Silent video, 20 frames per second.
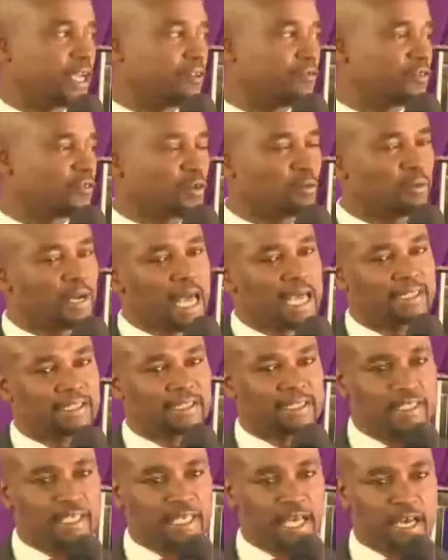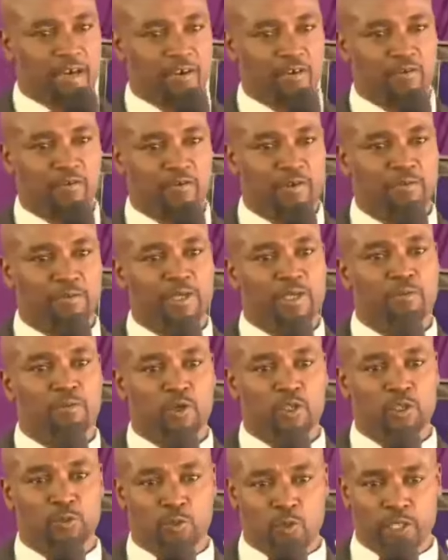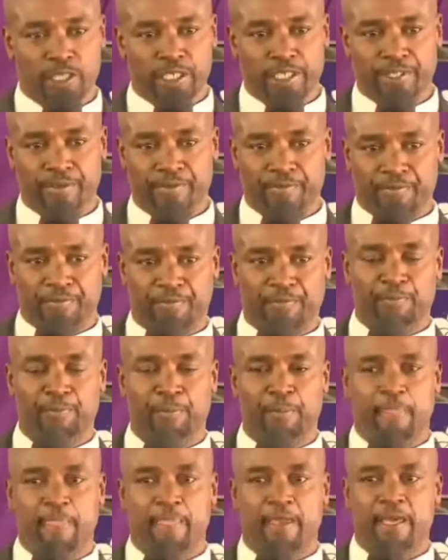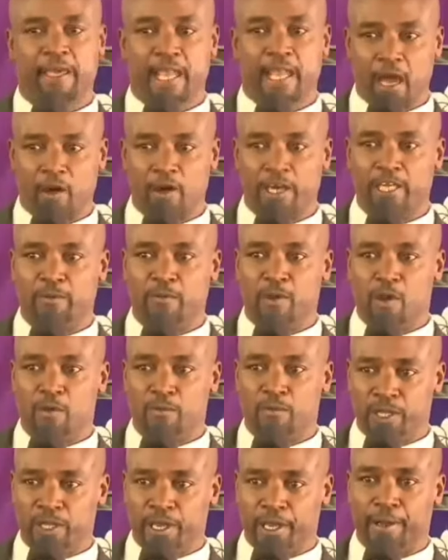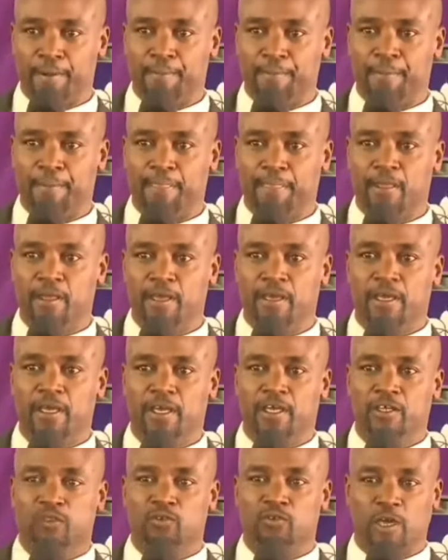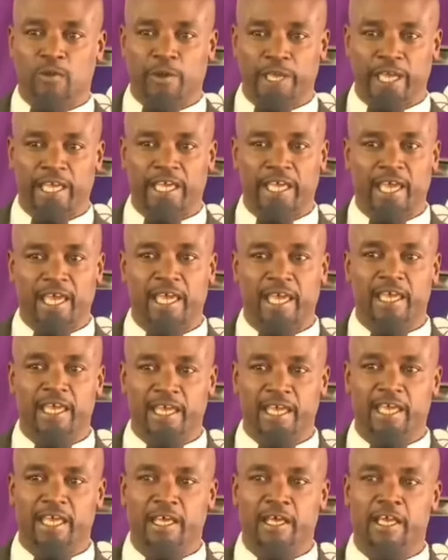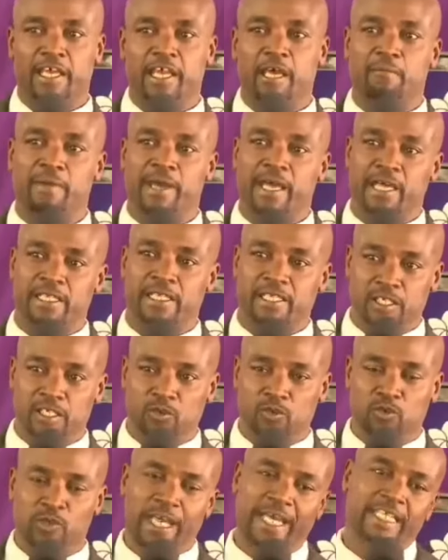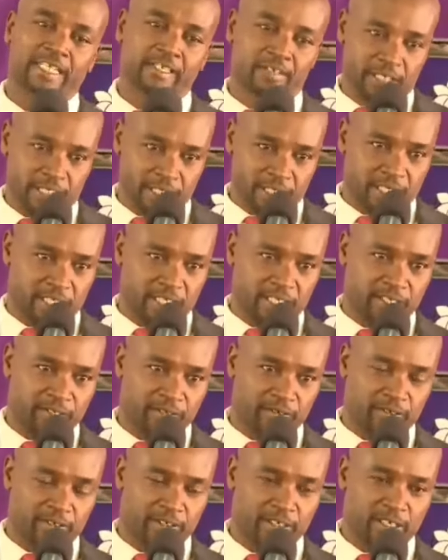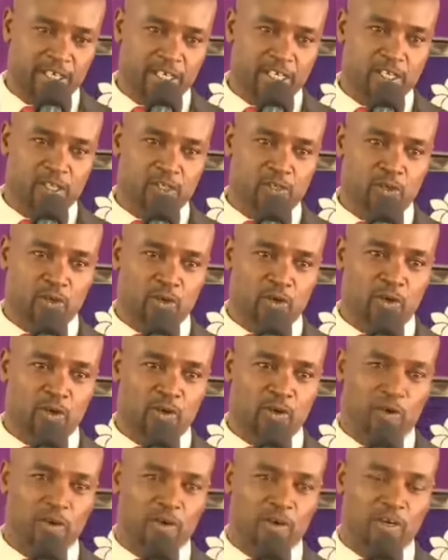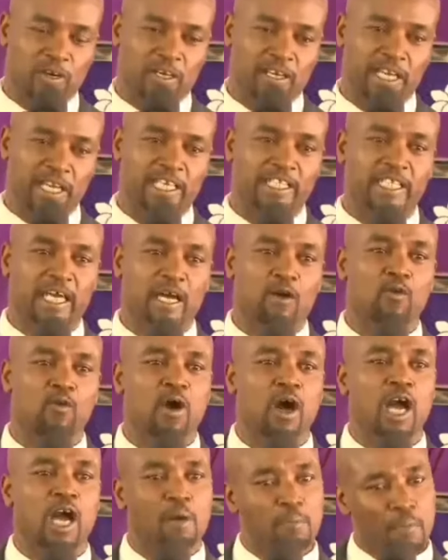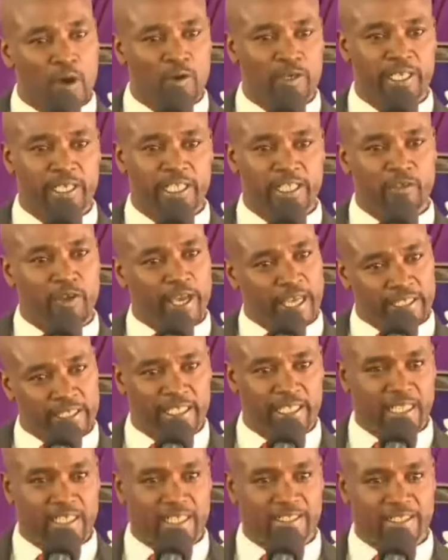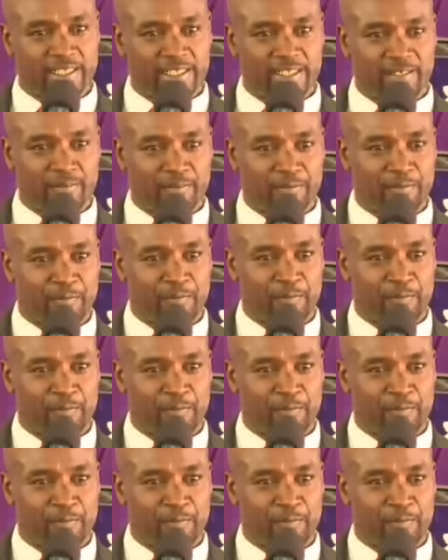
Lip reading: way from last year, we've been postponing. Na hawa nimeambia, tutawekea ye namba ya siku na interest. So, na itakuwa compounded, Your Excellency.